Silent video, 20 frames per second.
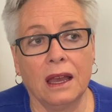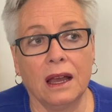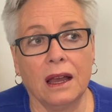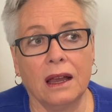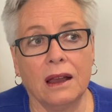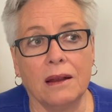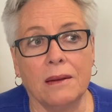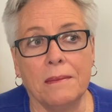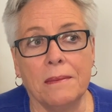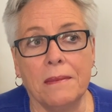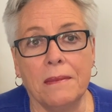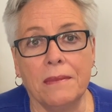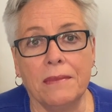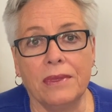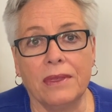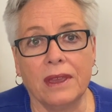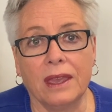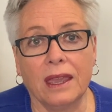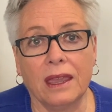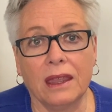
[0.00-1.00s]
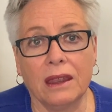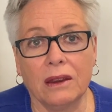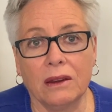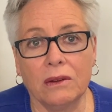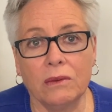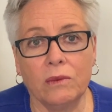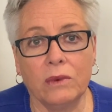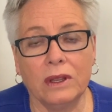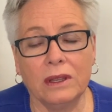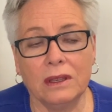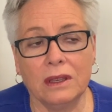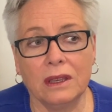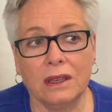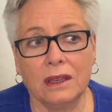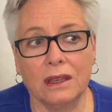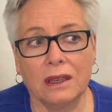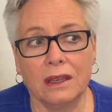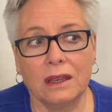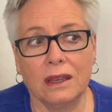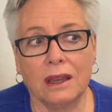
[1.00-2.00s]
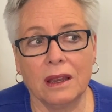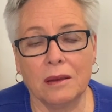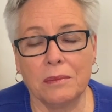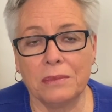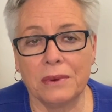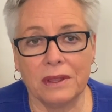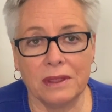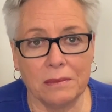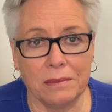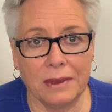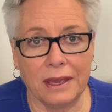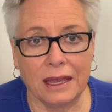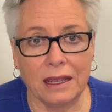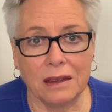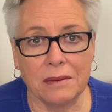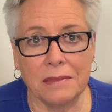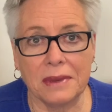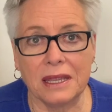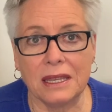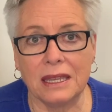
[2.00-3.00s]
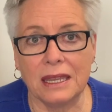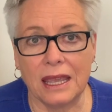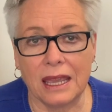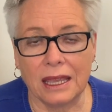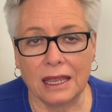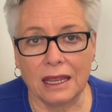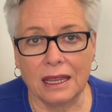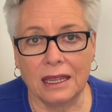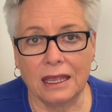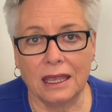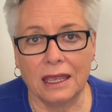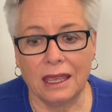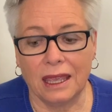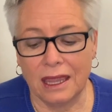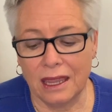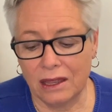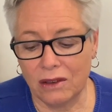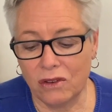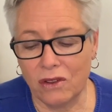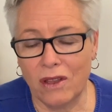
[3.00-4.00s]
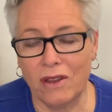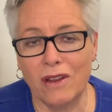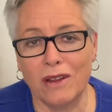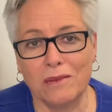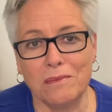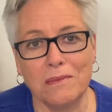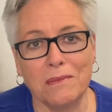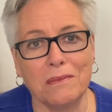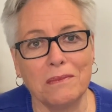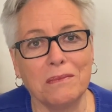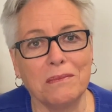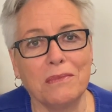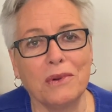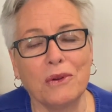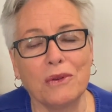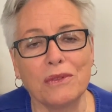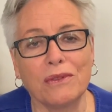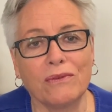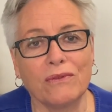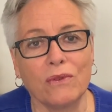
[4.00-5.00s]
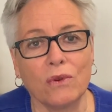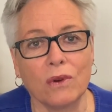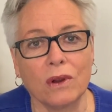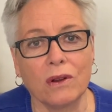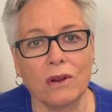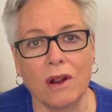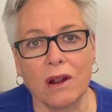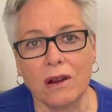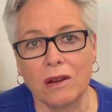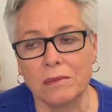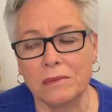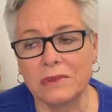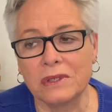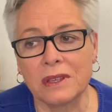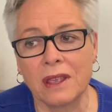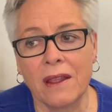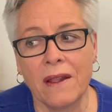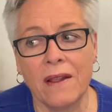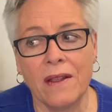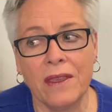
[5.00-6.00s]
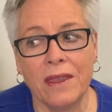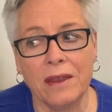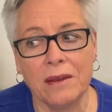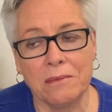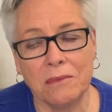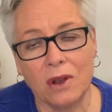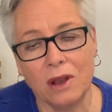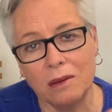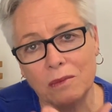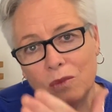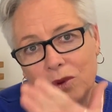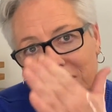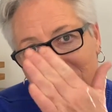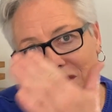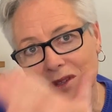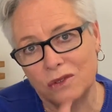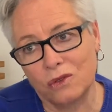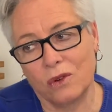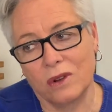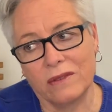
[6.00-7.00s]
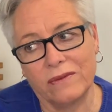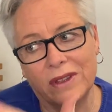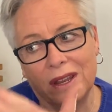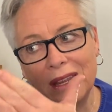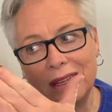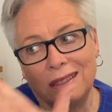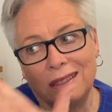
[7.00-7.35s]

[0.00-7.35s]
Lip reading: The hair went up on the back of my neck and on both forearms. Mom was sort of at a